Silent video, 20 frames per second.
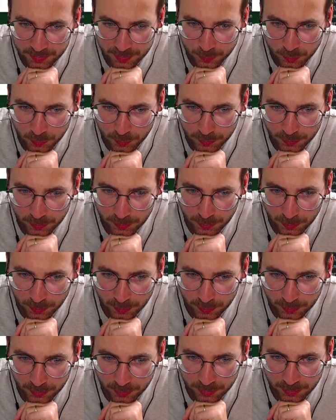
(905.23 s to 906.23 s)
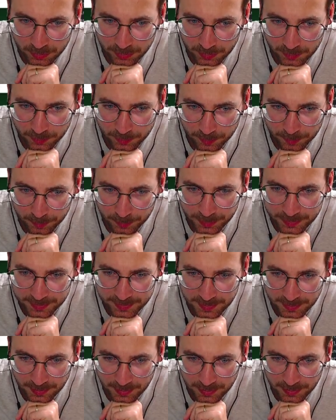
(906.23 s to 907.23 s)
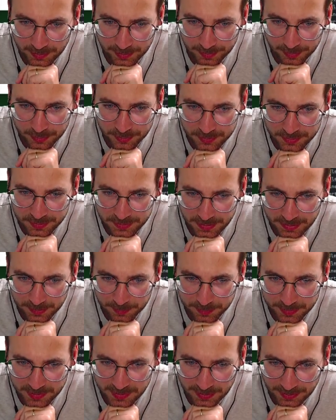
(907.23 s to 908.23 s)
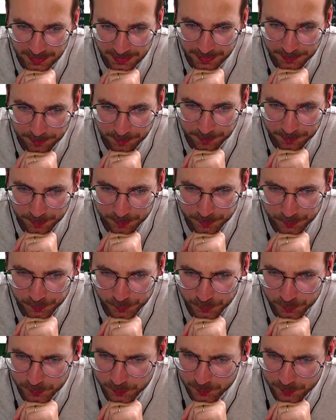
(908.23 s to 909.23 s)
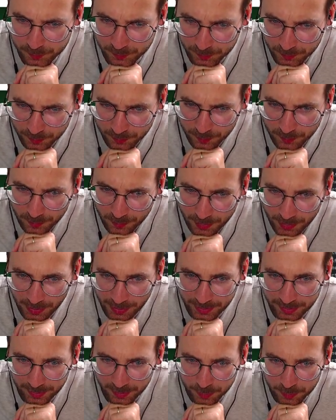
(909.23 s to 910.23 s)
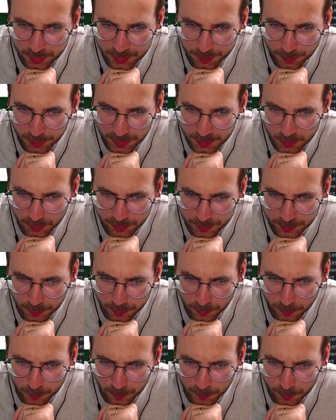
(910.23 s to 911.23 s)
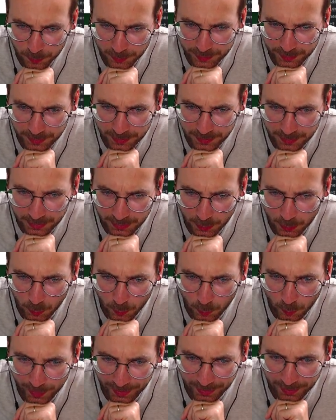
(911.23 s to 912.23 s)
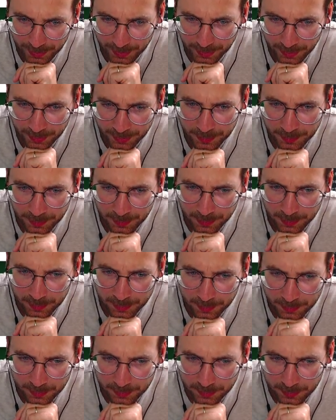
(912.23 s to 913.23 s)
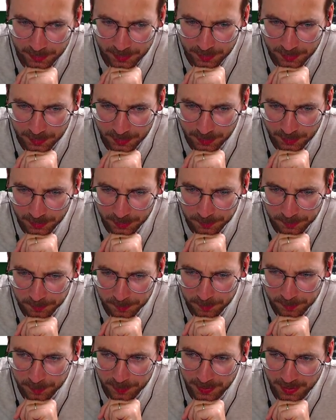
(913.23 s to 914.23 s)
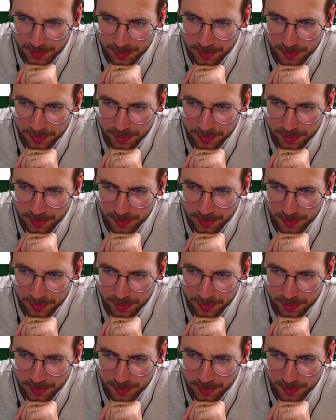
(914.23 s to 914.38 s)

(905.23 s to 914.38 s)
were all basically at the same time, and the response was pretty quick, but